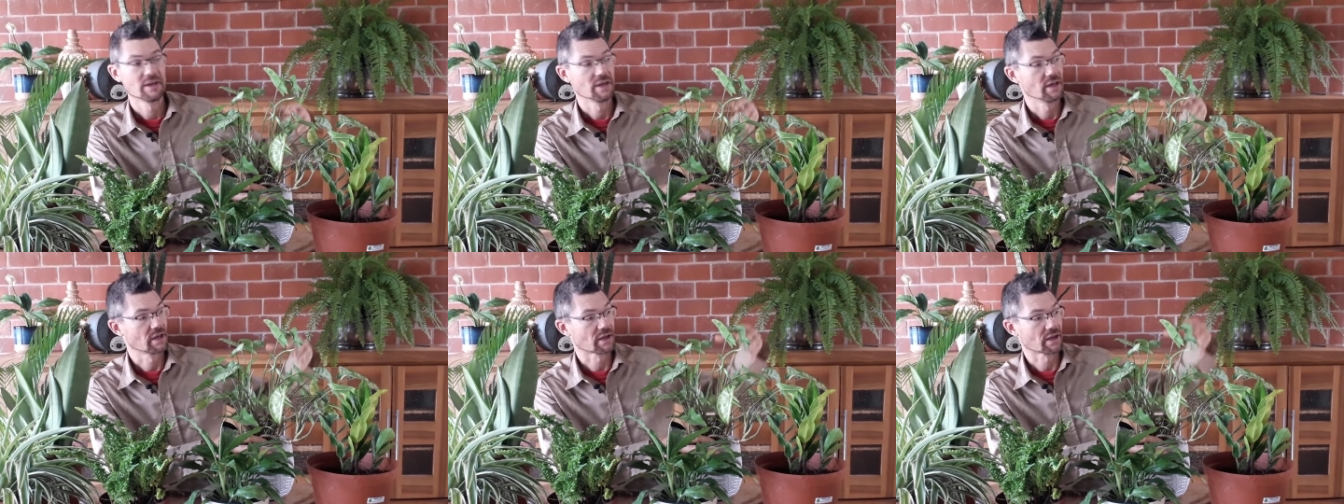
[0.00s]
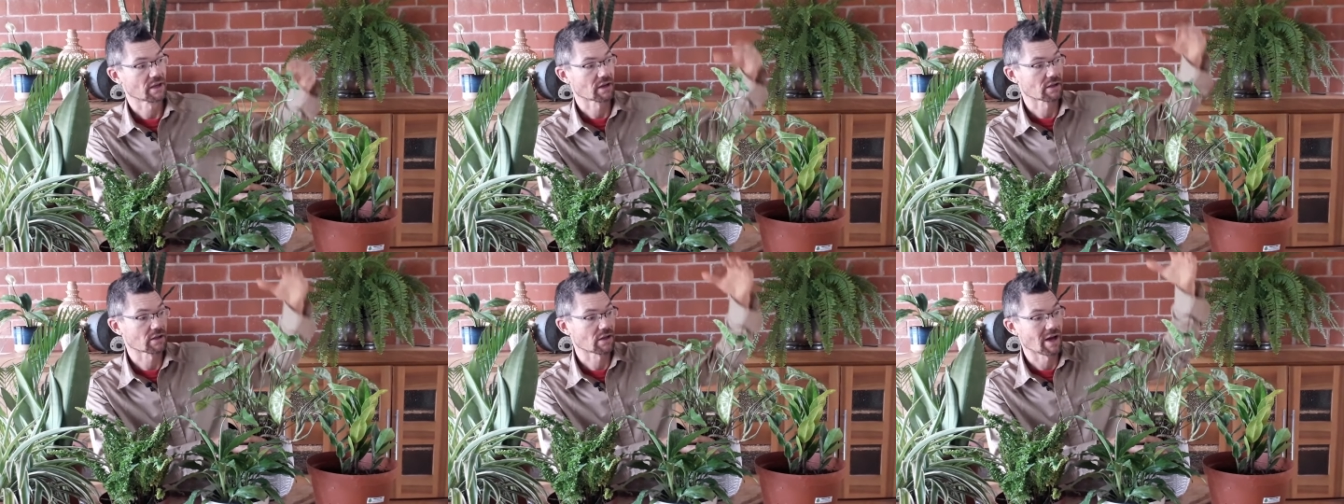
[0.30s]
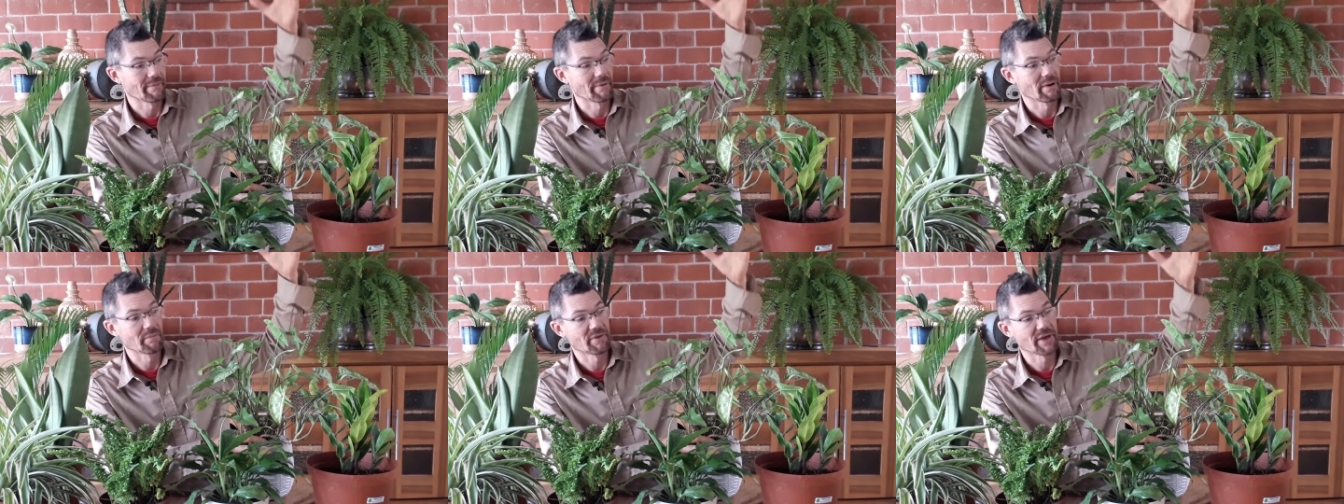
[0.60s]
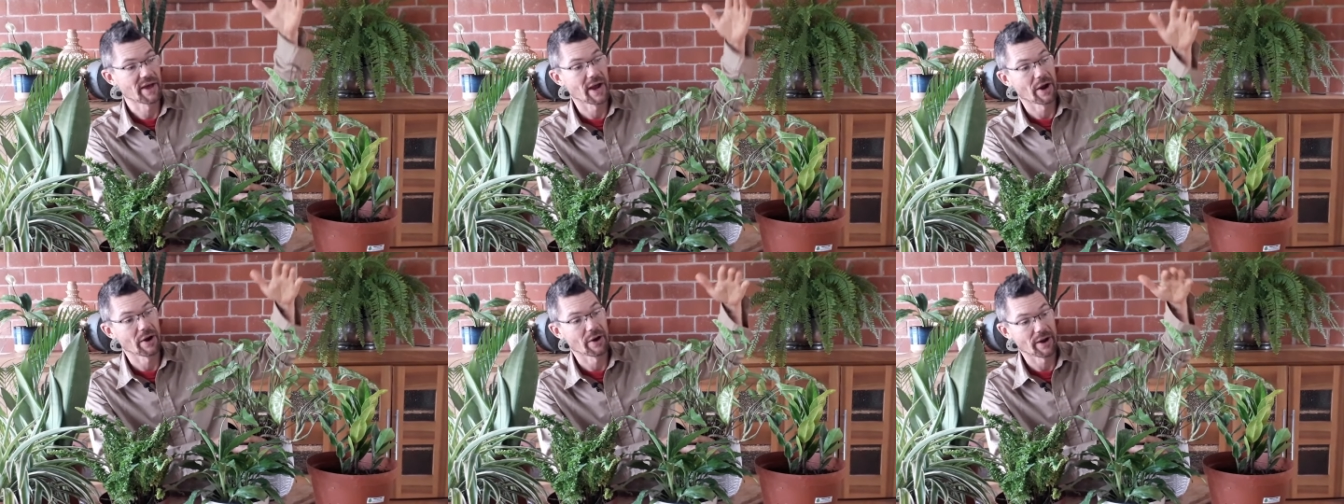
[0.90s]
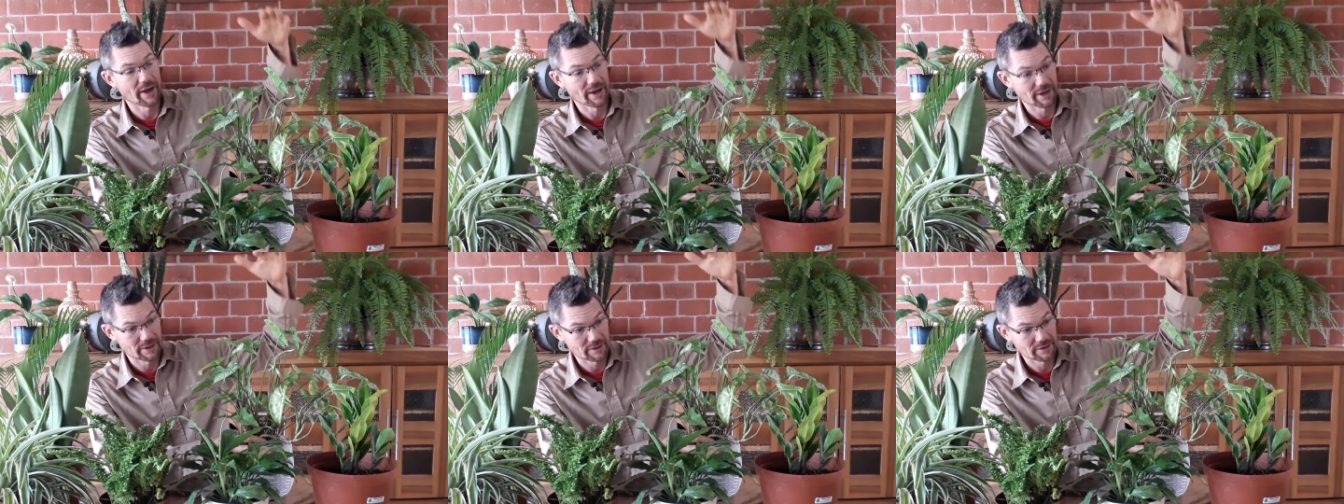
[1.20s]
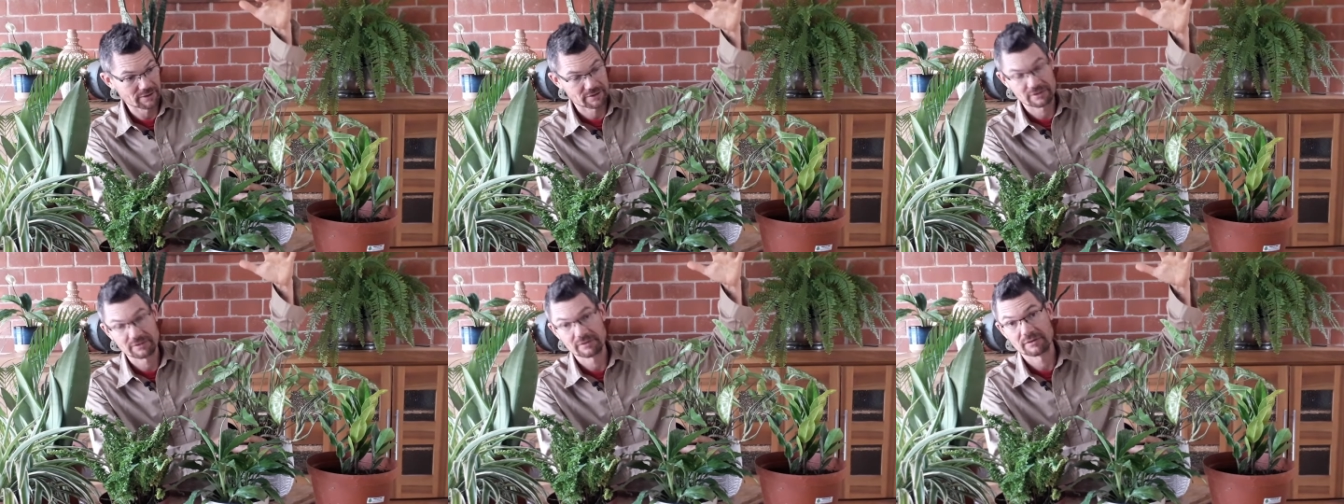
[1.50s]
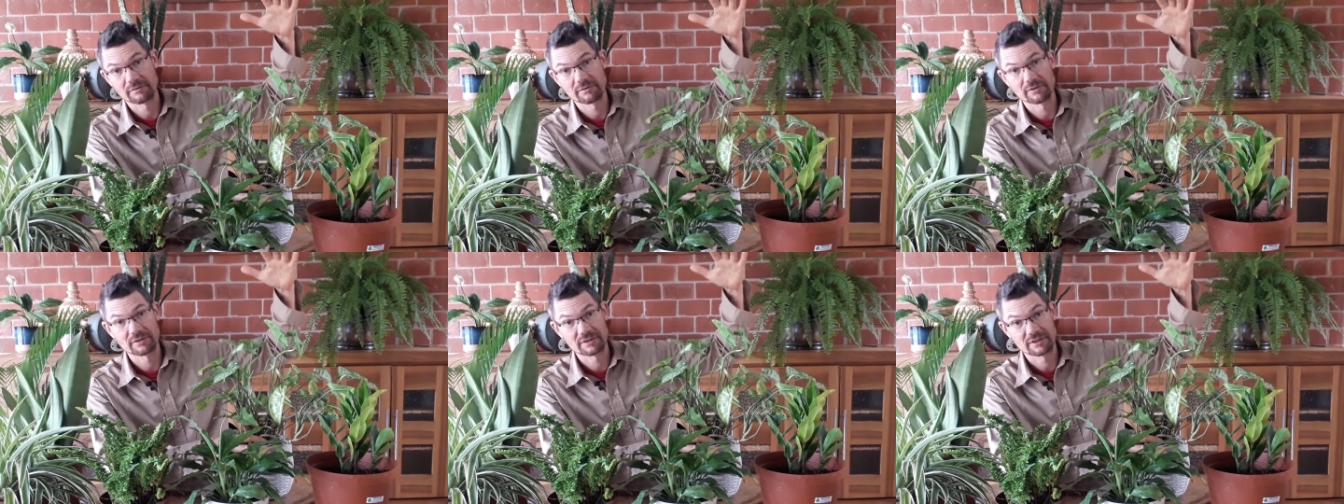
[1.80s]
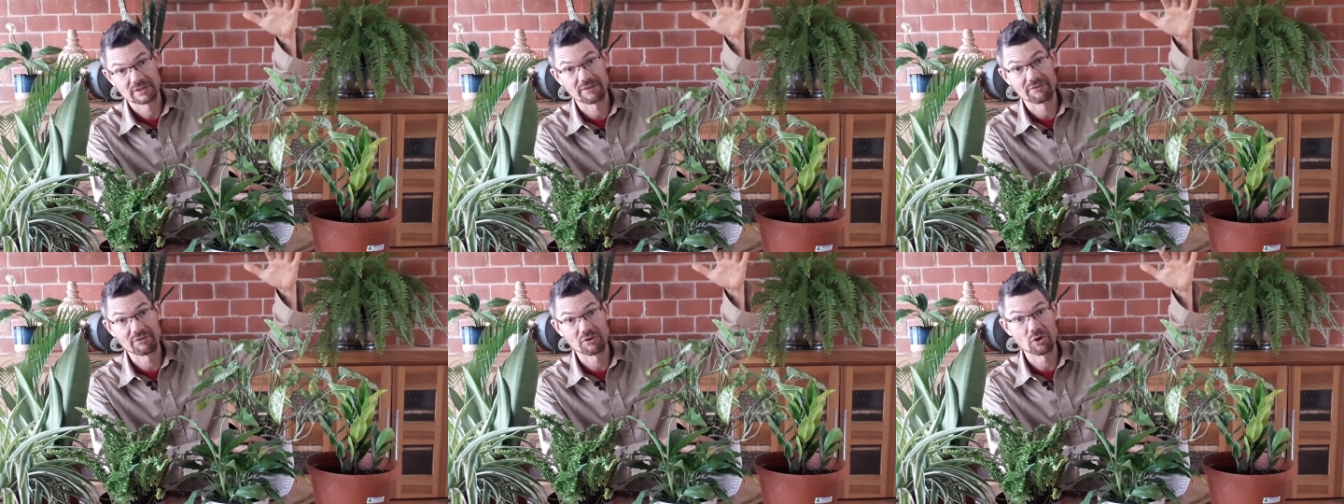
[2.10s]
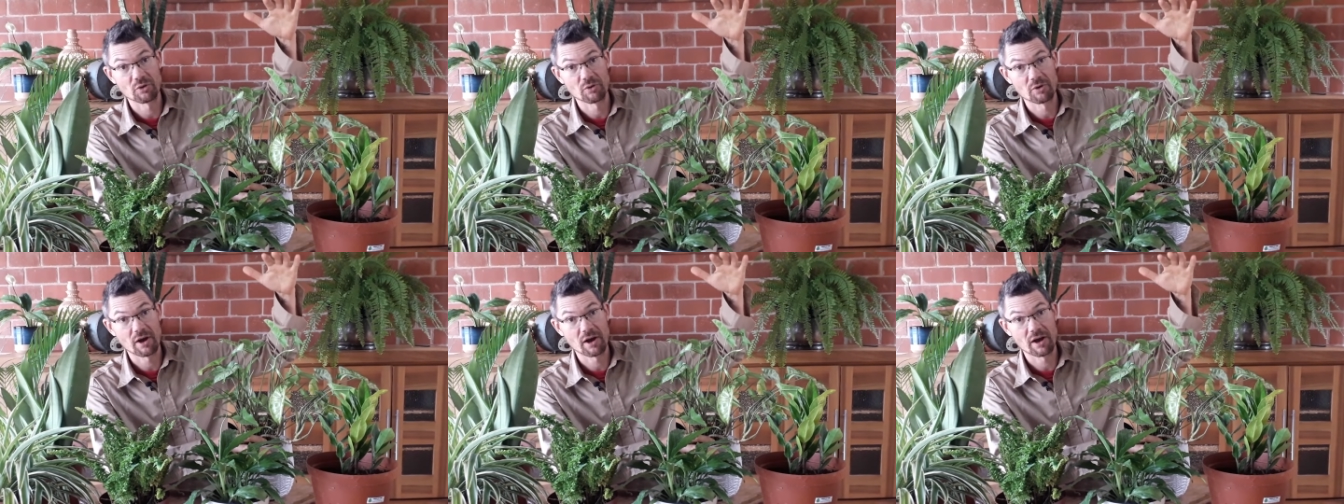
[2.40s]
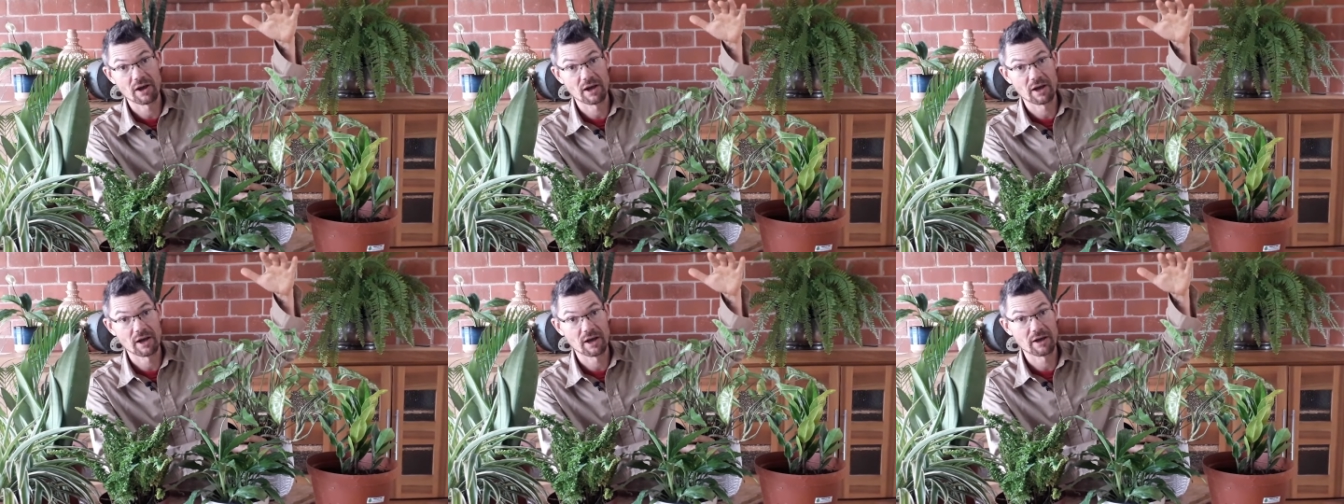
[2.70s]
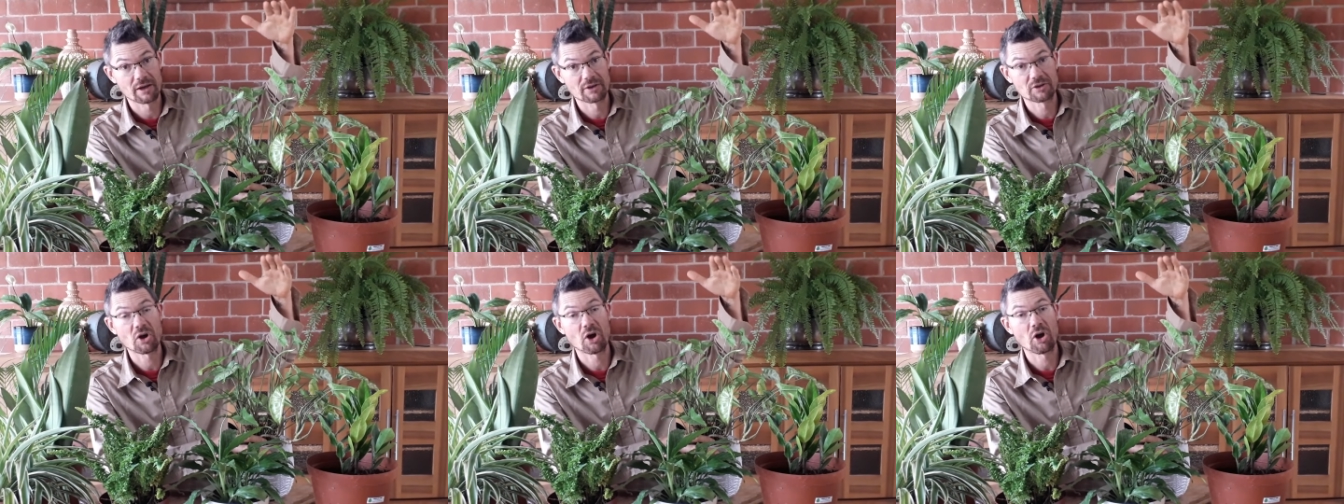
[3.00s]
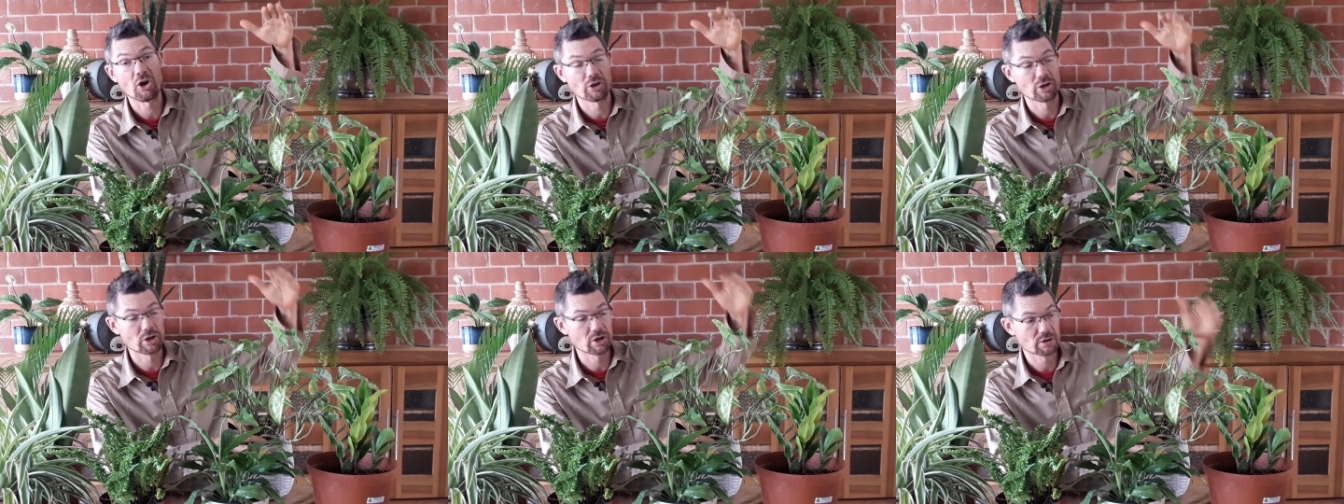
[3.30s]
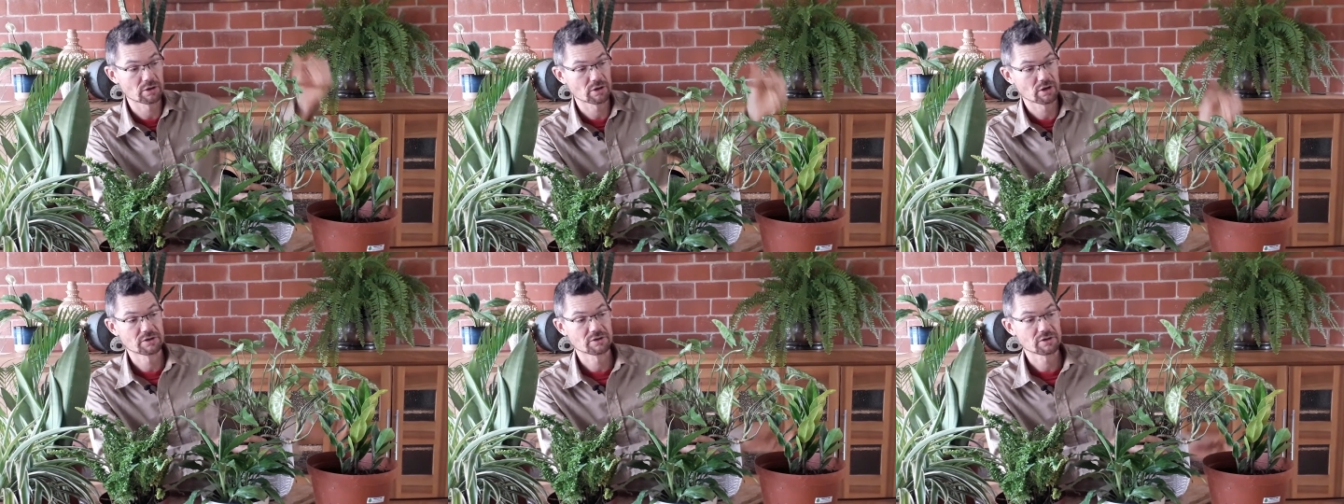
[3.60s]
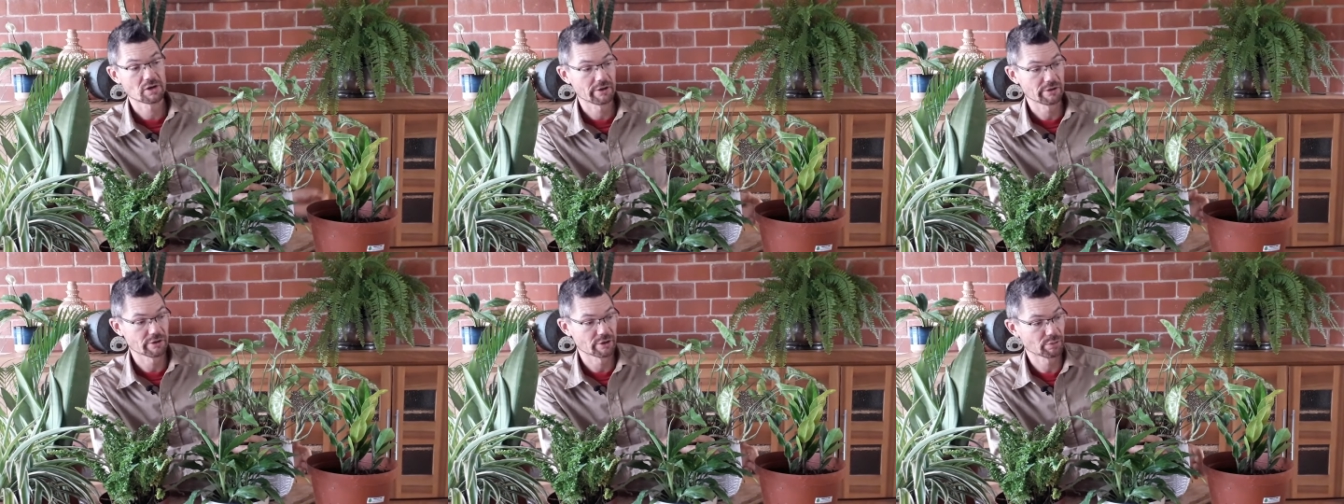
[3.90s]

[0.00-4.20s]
it can climb up there and give you a taller